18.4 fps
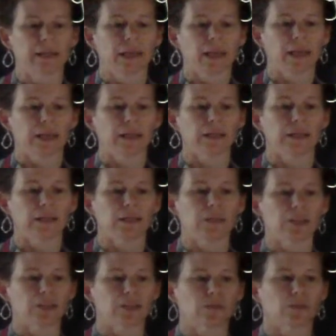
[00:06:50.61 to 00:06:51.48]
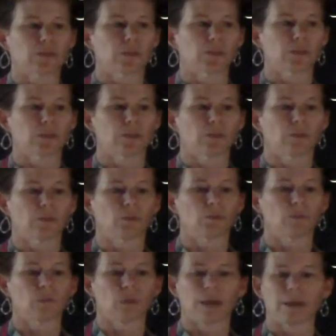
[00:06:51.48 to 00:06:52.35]
and it is shifted to the
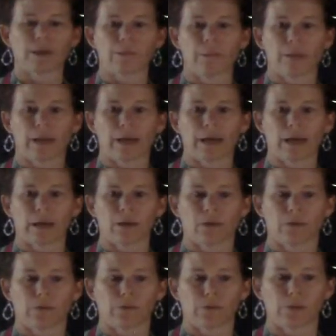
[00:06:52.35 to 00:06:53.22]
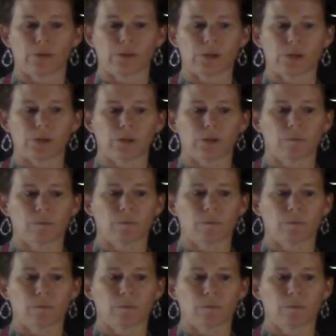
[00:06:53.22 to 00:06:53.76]
right pi over 2.